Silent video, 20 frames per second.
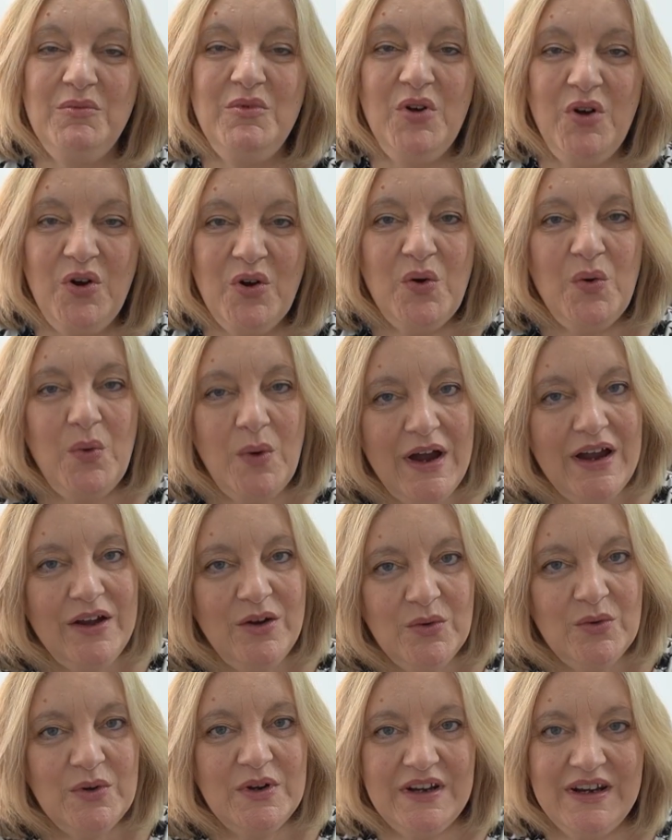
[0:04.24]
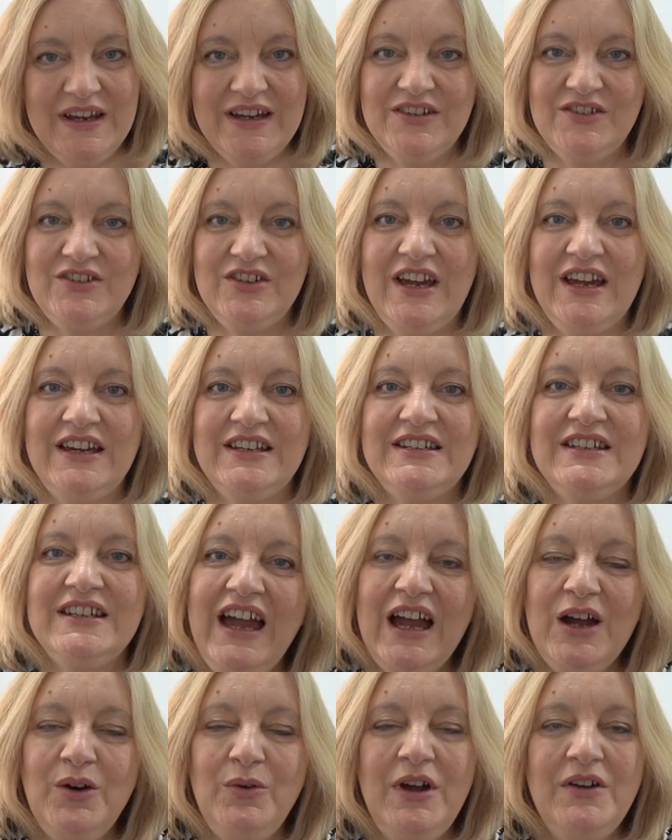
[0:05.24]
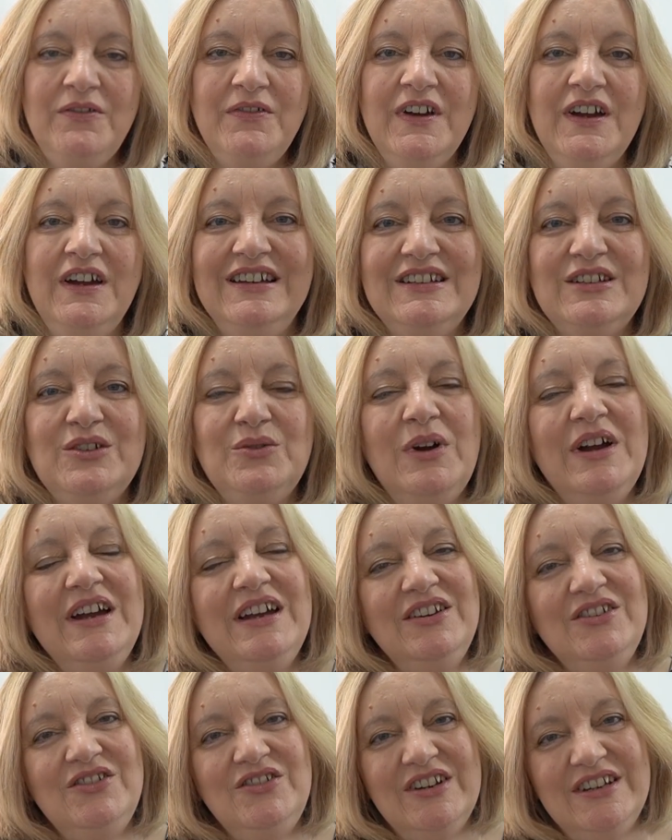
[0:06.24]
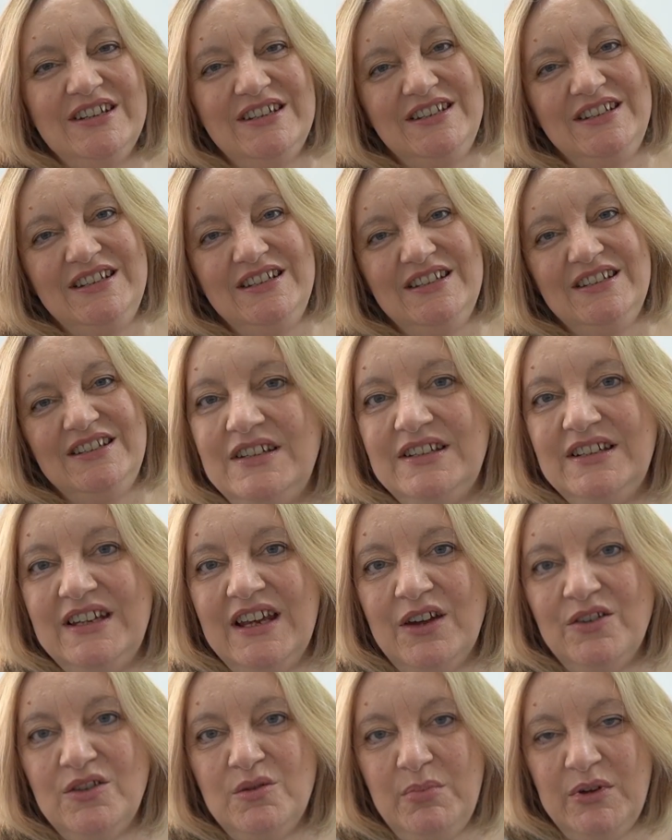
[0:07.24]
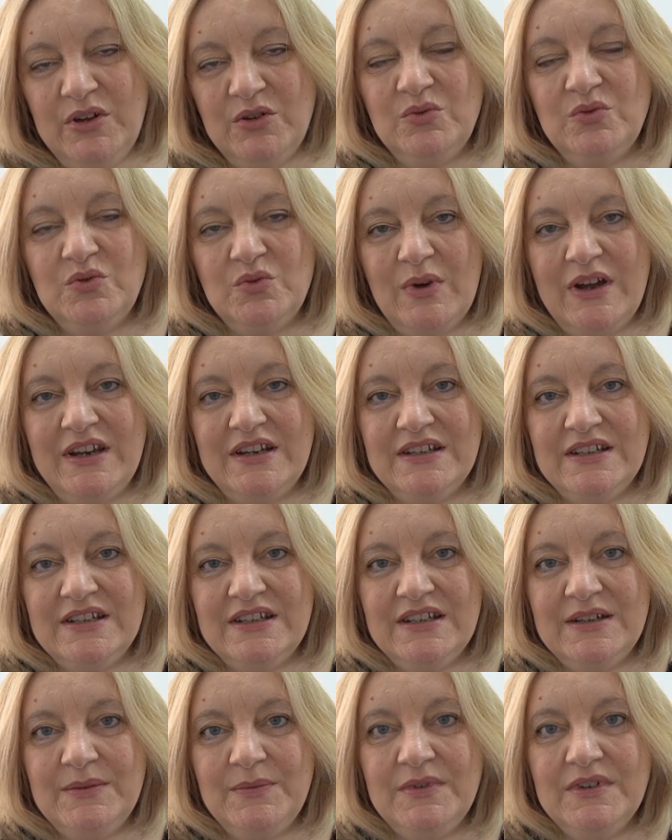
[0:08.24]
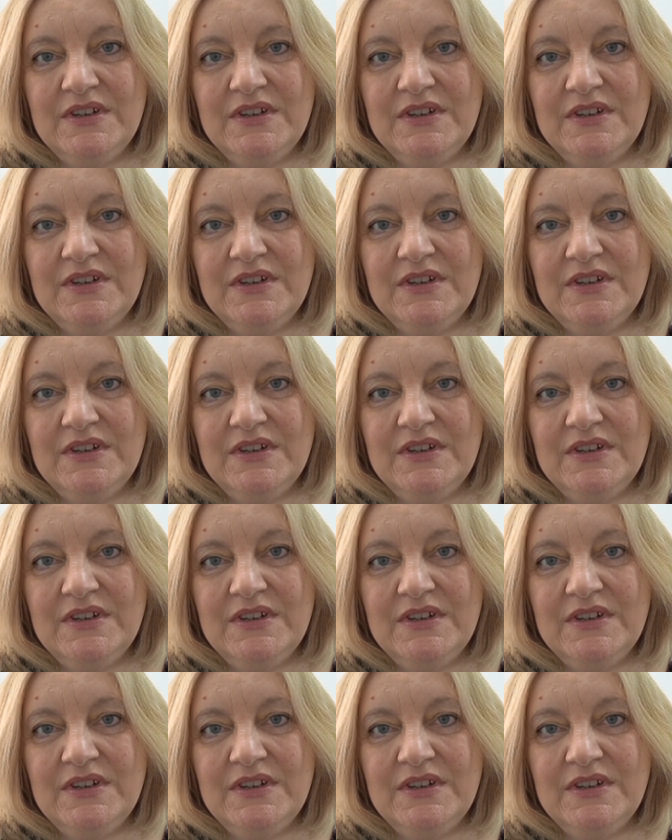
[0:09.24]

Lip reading: I'm not quite organised yet. However, it's quite interesting to see how the build went.